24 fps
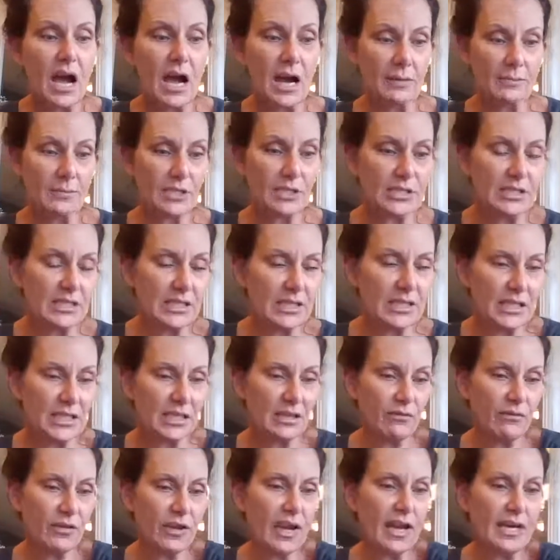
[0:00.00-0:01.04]
I'm just going to
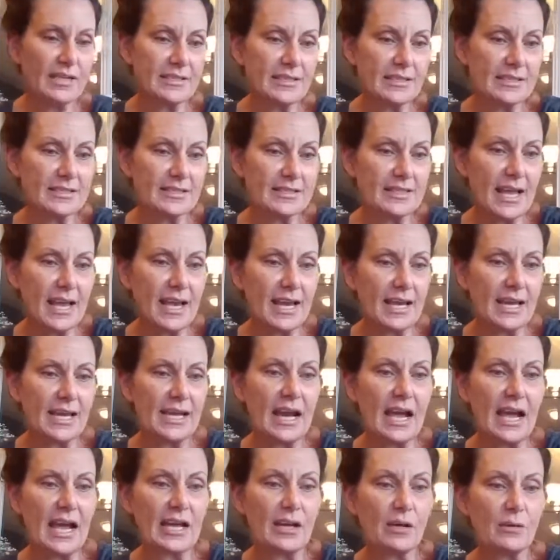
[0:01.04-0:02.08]
give you guys a
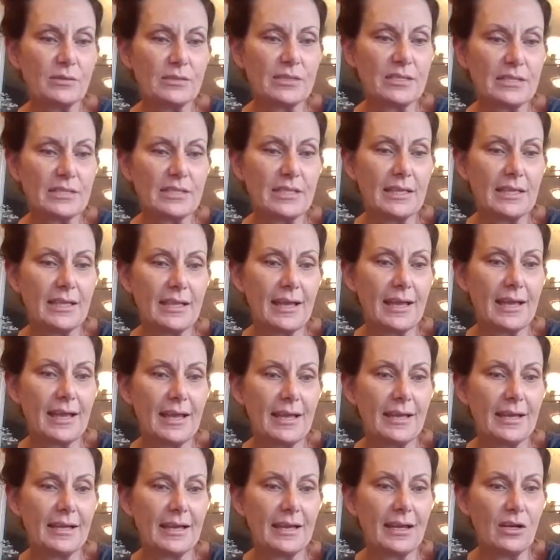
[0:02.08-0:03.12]
second. I don't see
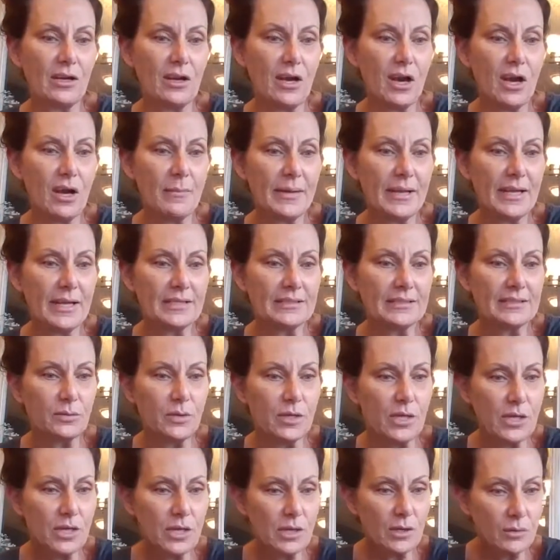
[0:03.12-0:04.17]
any comments.
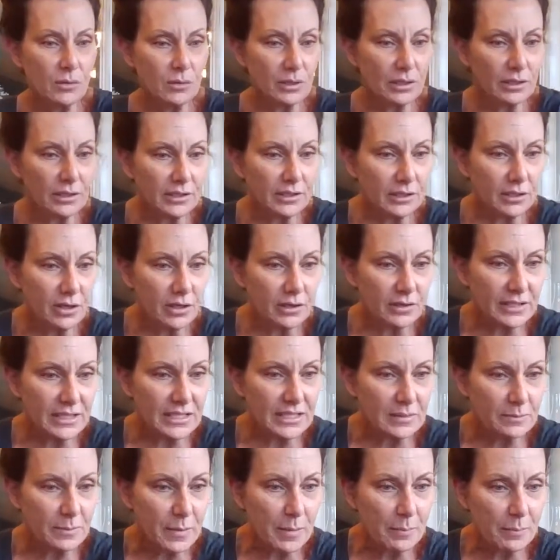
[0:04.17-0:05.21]
Woo! Look at all
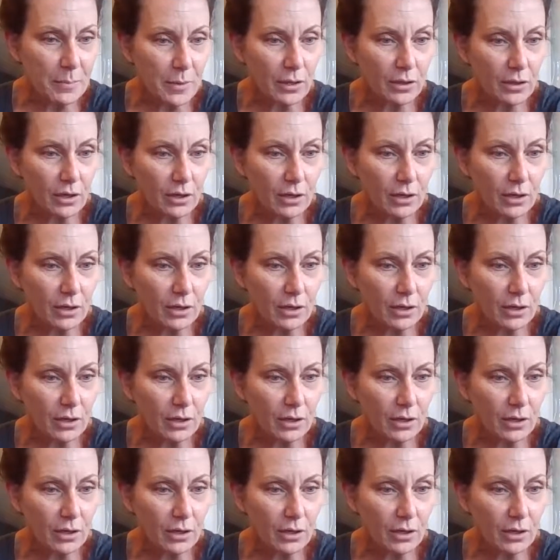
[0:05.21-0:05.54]
these people.